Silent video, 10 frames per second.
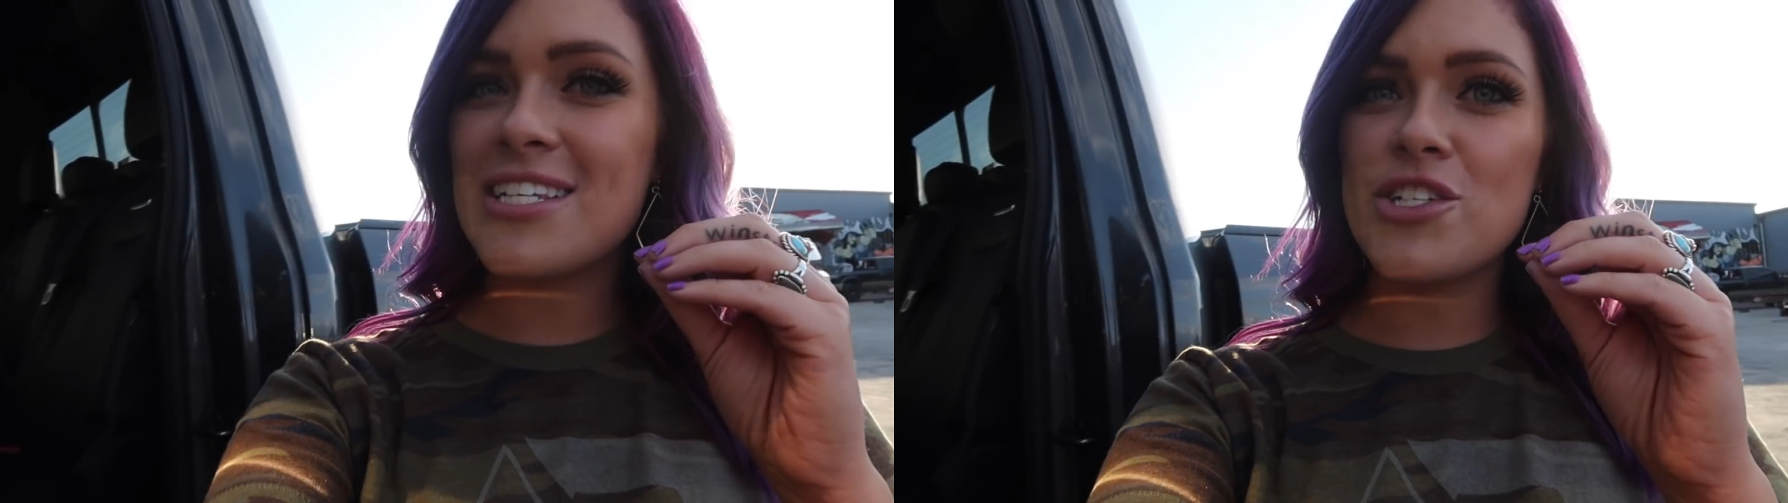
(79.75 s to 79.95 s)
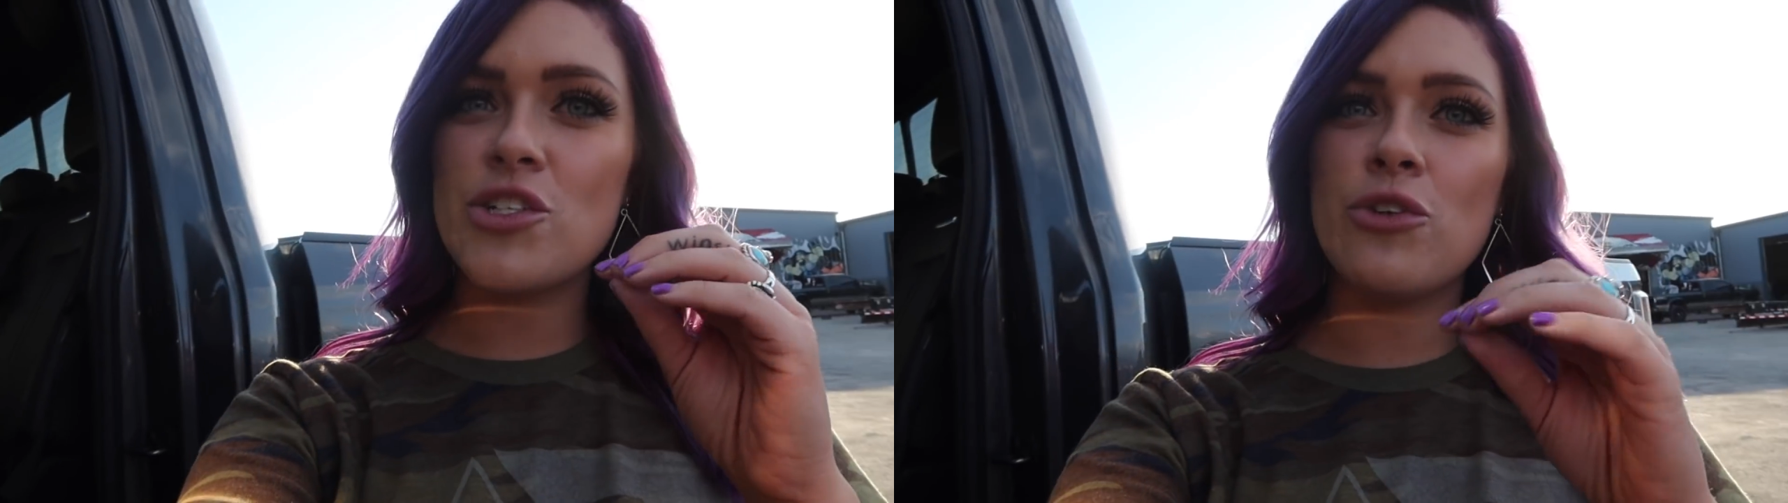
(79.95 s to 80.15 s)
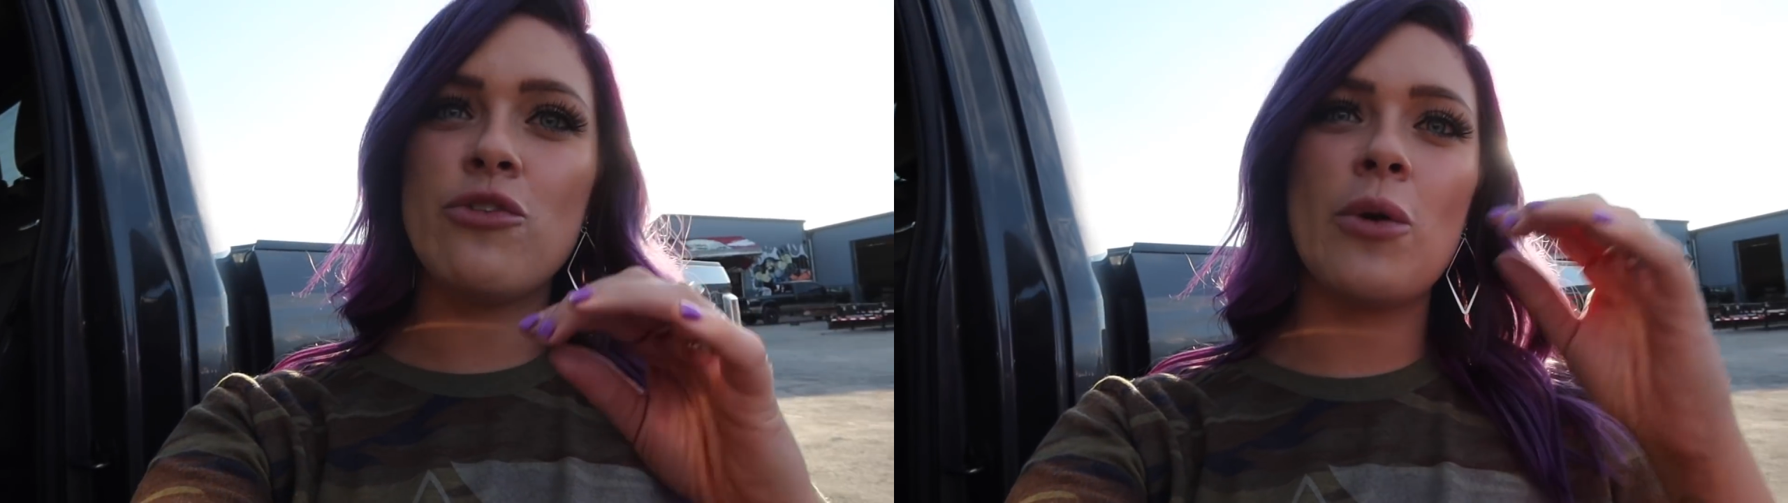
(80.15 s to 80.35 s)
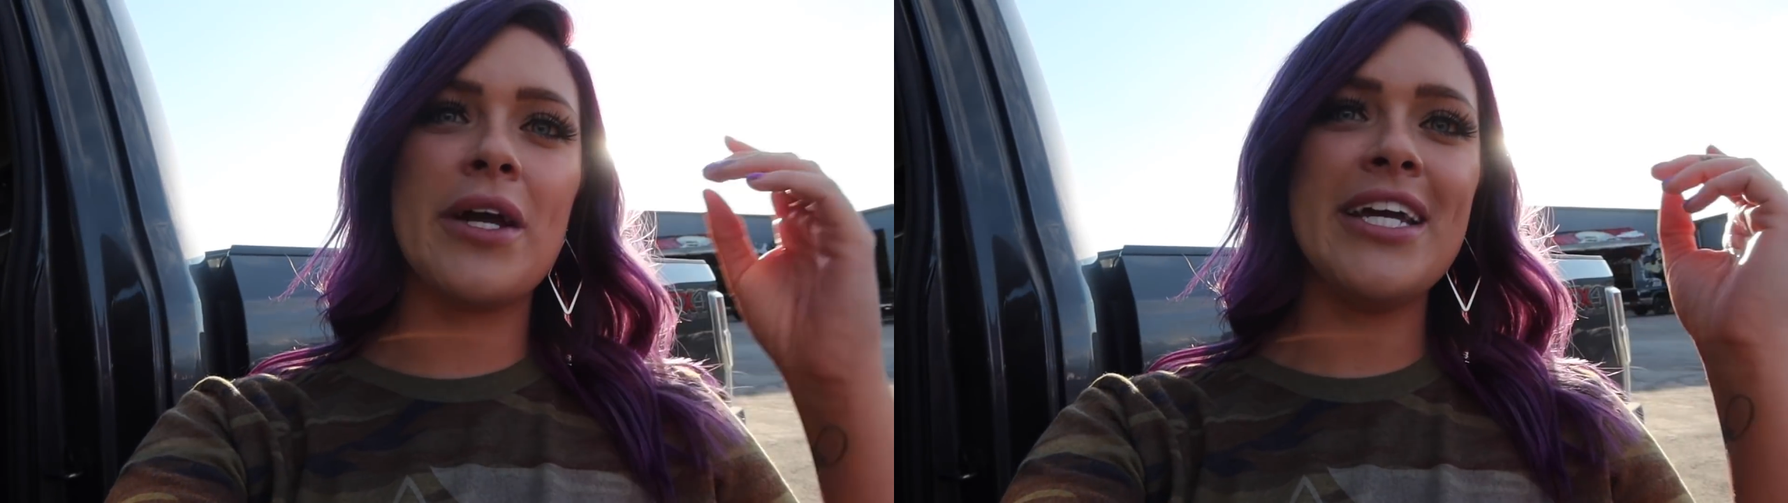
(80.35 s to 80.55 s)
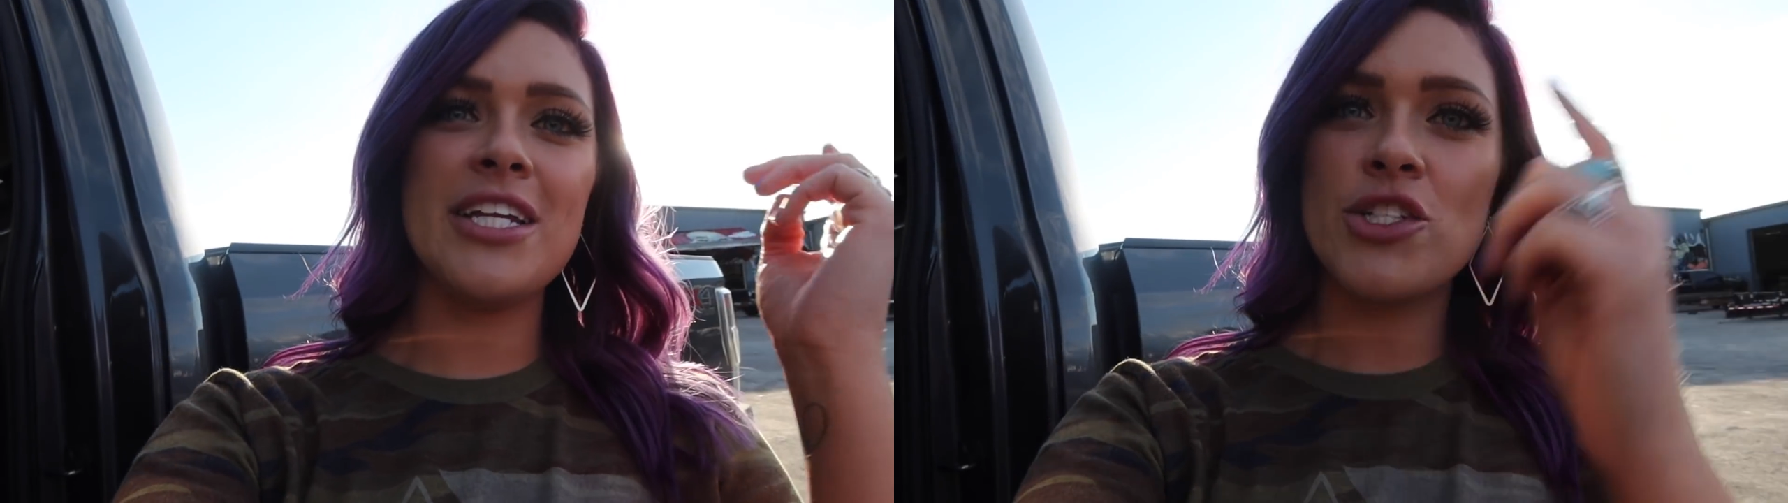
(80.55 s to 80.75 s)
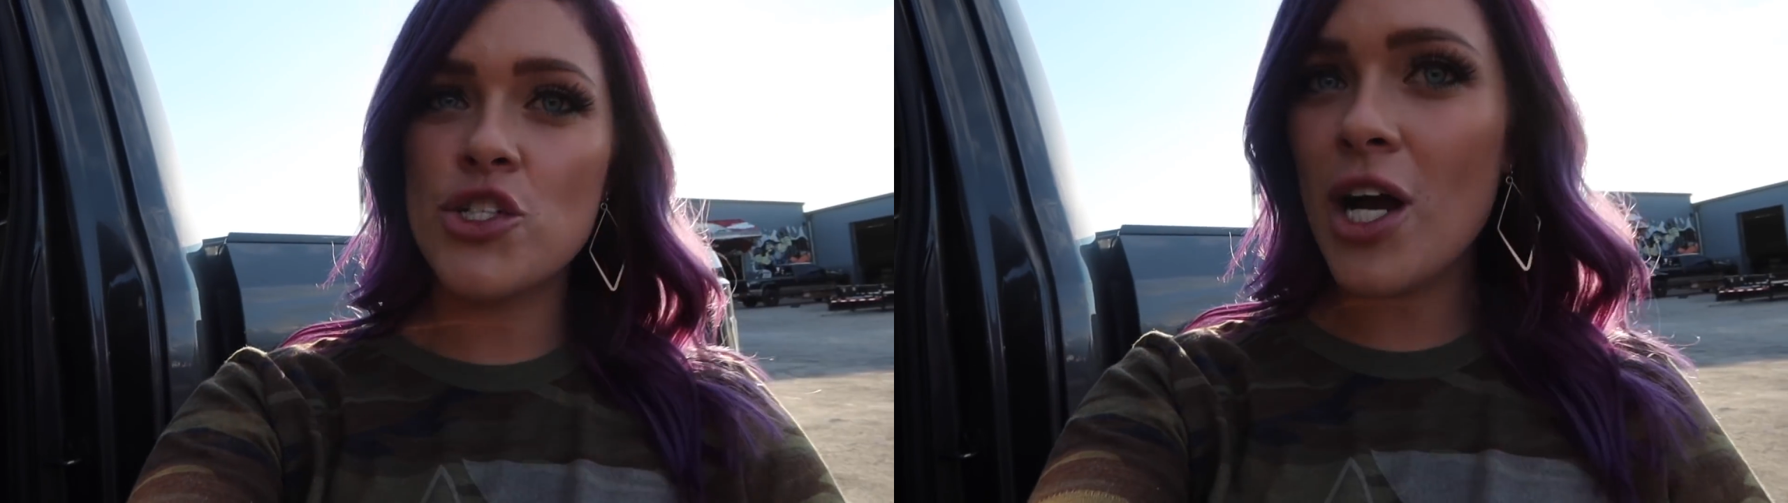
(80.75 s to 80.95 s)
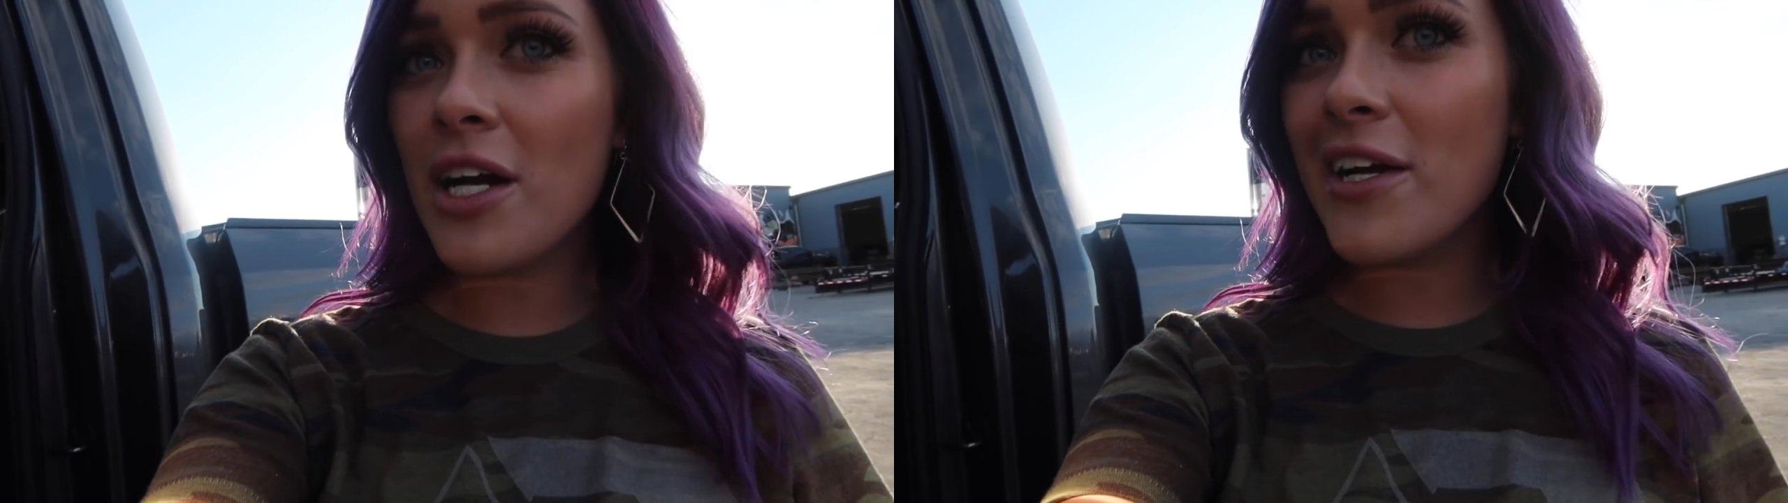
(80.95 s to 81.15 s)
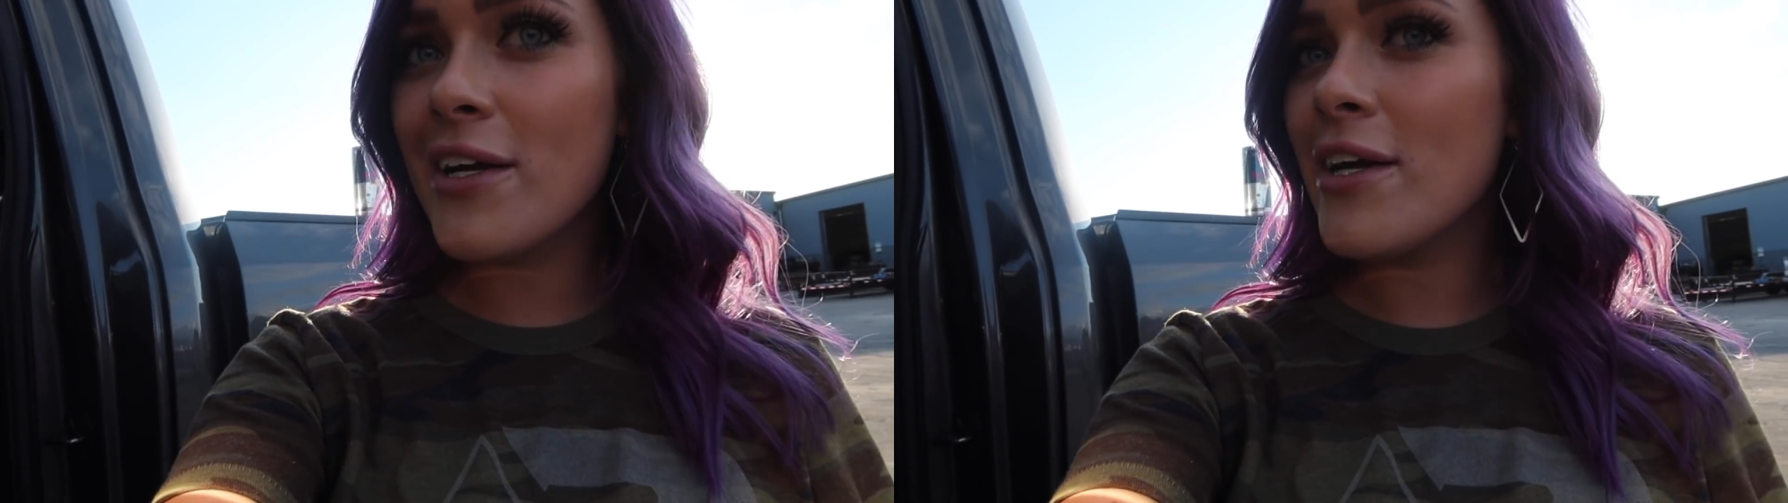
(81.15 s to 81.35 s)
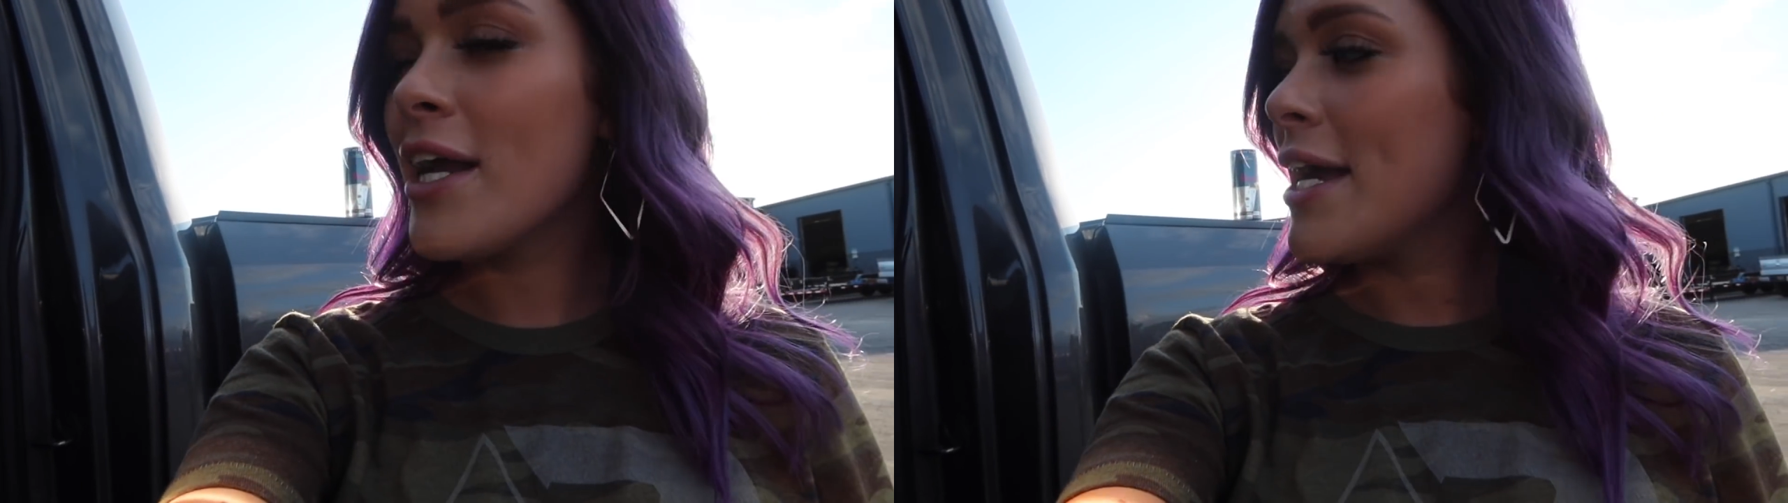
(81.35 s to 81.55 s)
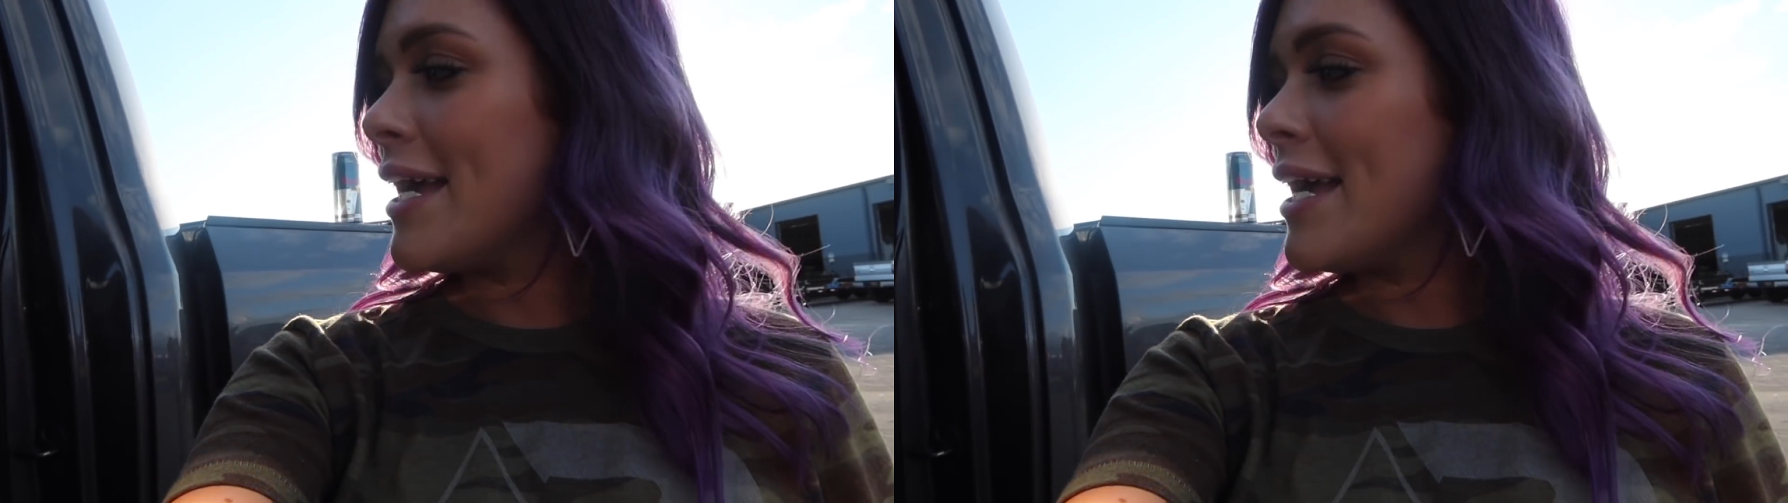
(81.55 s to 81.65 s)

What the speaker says: essential for any trucker,